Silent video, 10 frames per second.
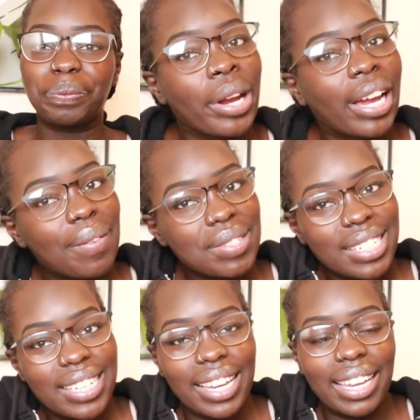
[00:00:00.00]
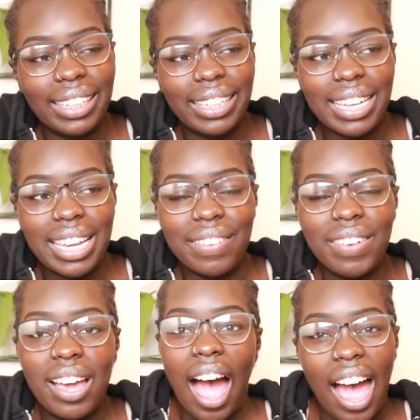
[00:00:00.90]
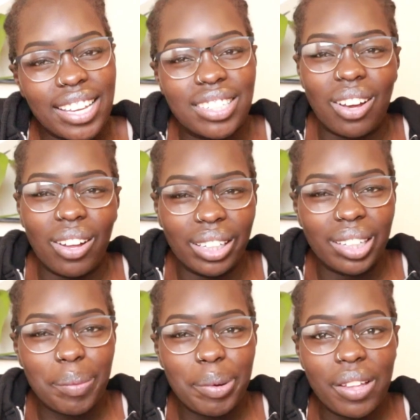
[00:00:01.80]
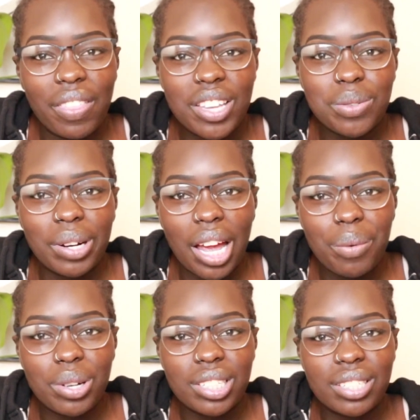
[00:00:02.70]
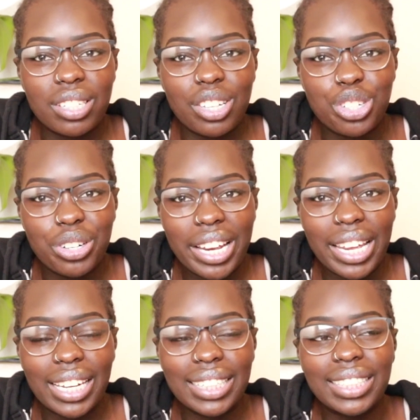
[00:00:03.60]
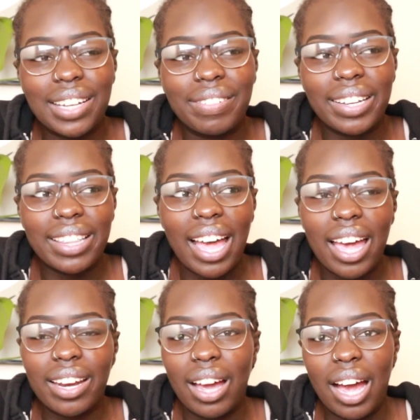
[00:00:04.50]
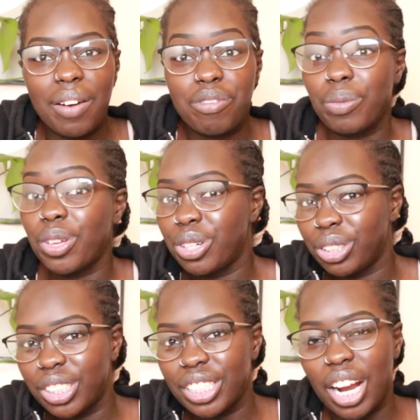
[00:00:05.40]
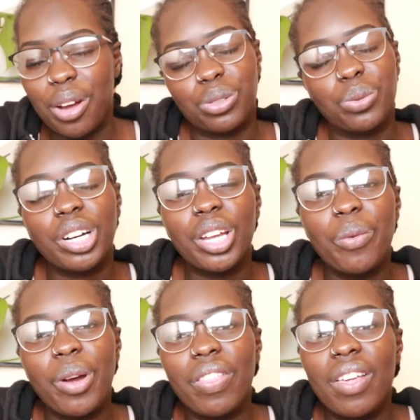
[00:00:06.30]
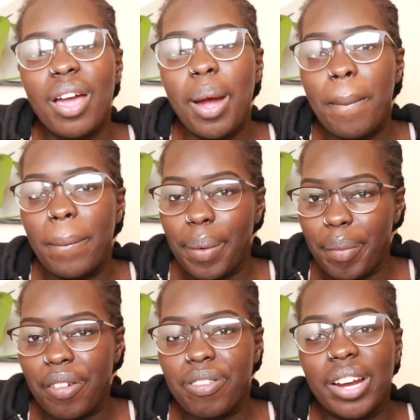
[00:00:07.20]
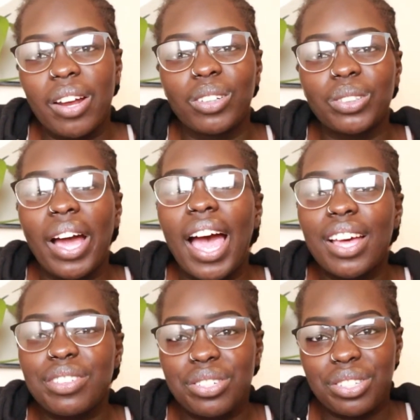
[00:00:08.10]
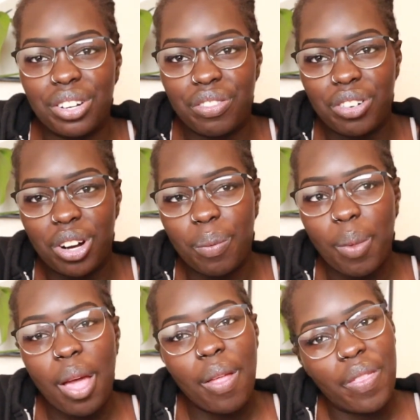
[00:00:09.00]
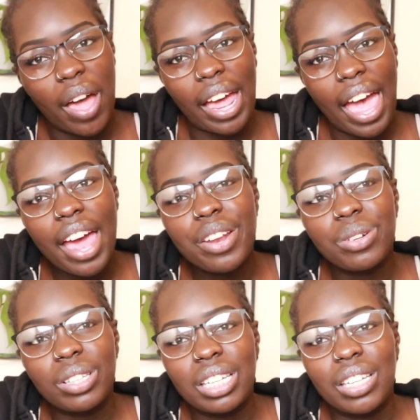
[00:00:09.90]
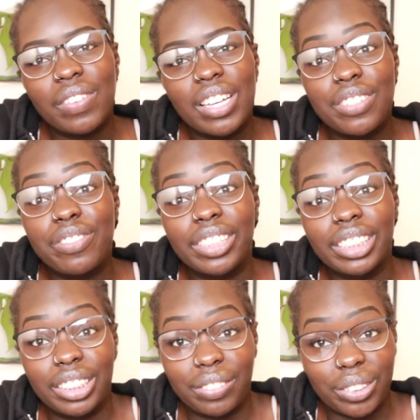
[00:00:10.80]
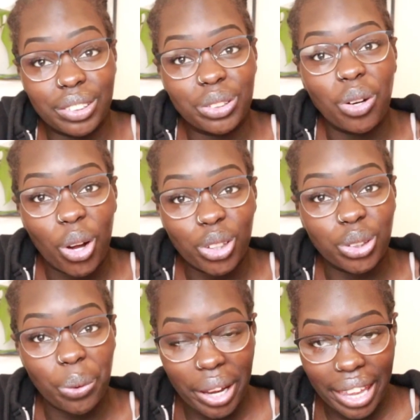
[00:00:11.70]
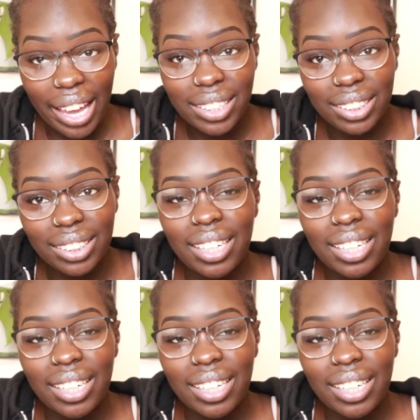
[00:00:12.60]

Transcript: when it comes to taking leave, I saw a little bit of this when I was training and stuff like that from the nurses that I was working with. But my friend also has just confirmed that annual leave is very difficult to also get.